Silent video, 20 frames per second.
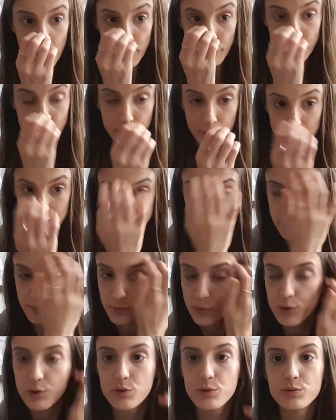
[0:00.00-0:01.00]
for
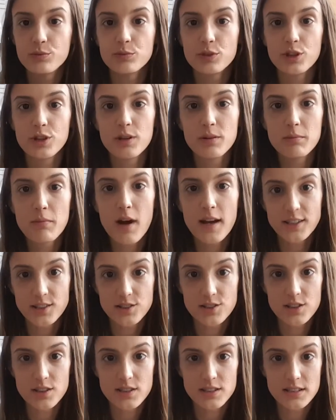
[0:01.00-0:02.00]
example, you might
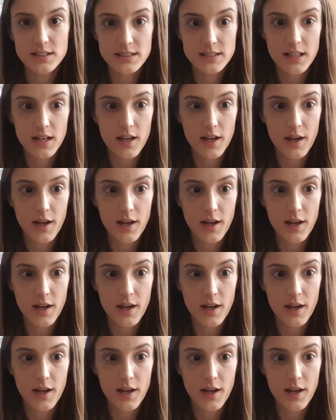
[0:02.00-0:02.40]
just,